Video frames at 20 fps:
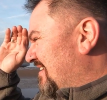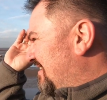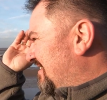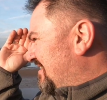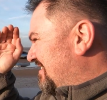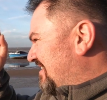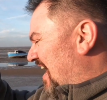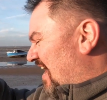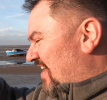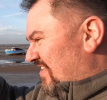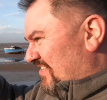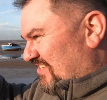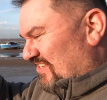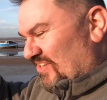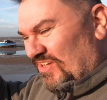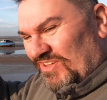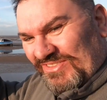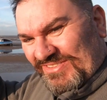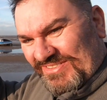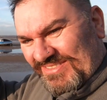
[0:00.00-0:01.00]
Setting
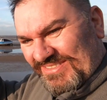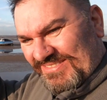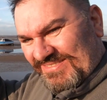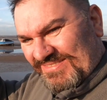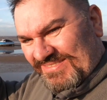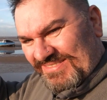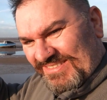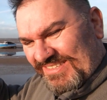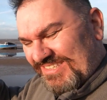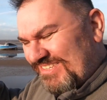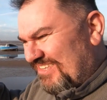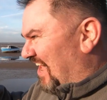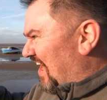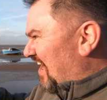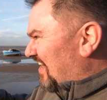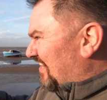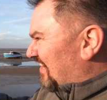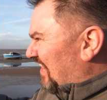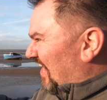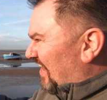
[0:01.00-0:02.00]
sun,
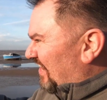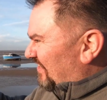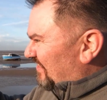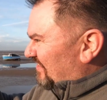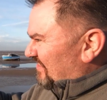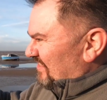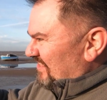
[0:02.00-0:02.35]
side light,